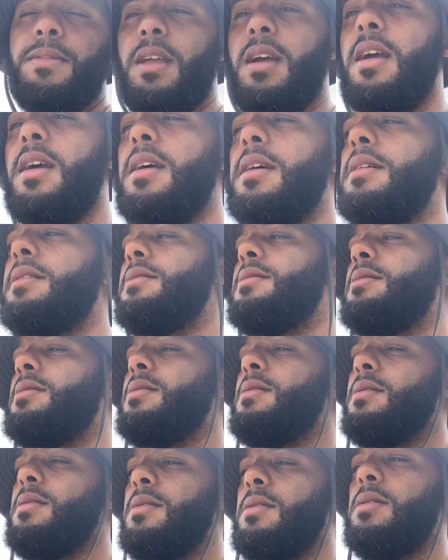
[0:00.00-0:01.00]
And
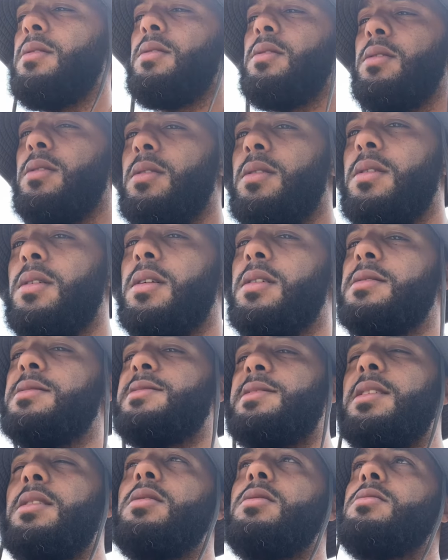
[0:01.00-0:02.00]

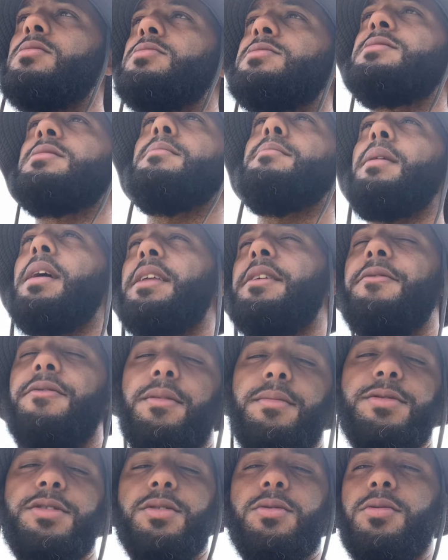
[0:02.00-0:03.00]
until somebody
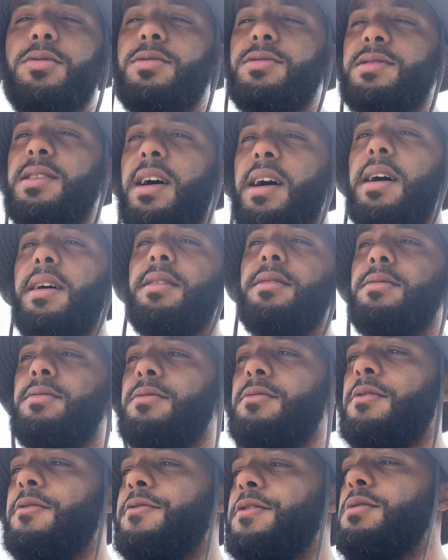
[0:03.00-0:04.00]
from Shakur's side
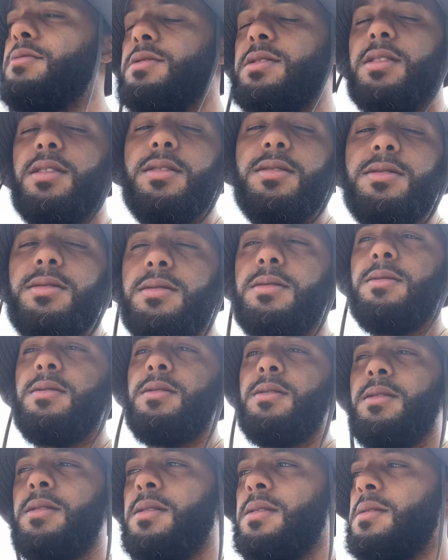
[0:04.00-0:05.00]
refutes this,
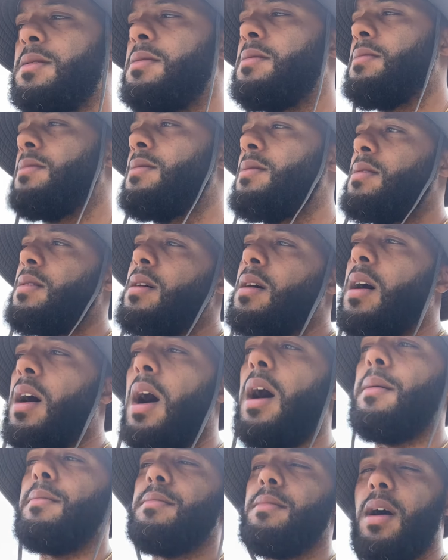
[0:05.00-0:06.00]

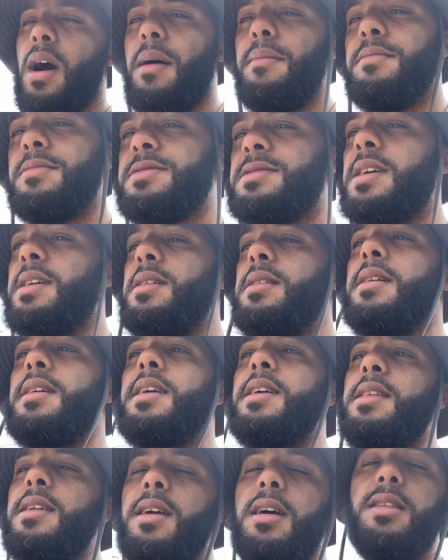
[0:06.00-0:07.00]
I'm gonna say that
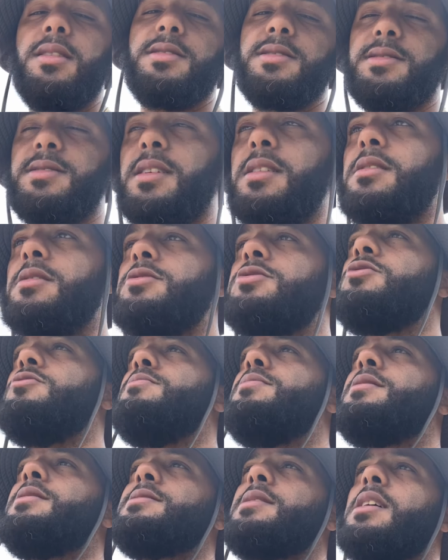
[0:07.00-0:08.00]
Kenny Ellis is telling the truth,
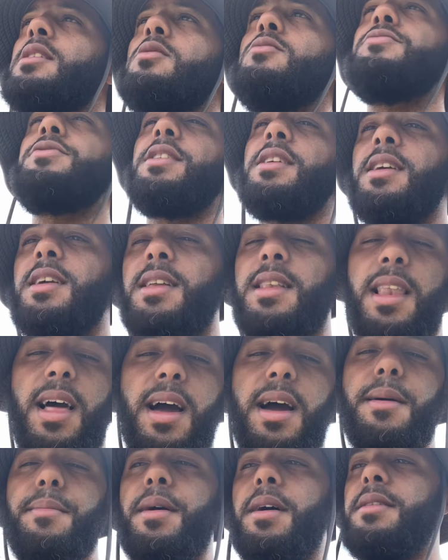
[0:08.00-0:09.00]
because I don't think he'd
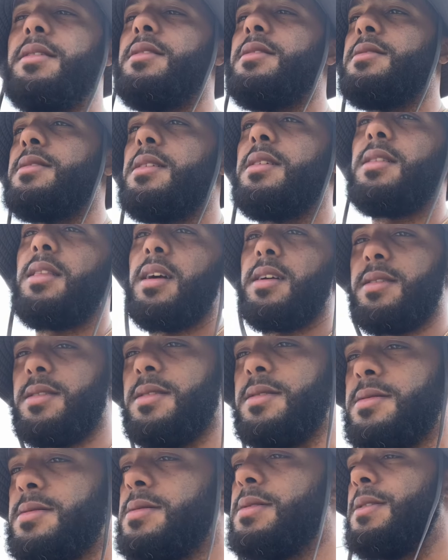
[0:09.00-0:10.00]
lie about anything like
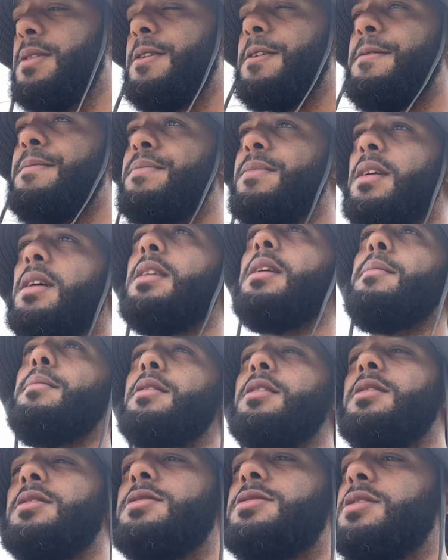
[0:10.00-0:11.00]
this. And I'm a
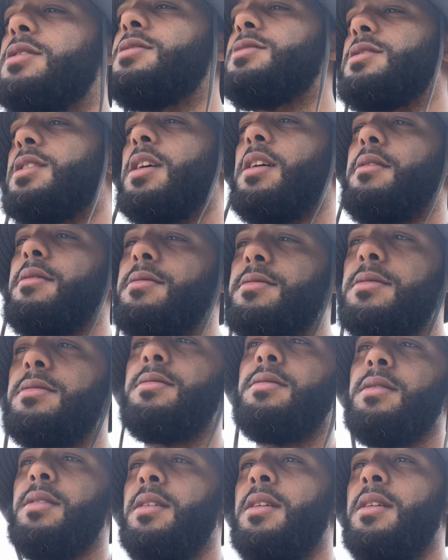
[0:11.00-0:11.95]
good judge of character.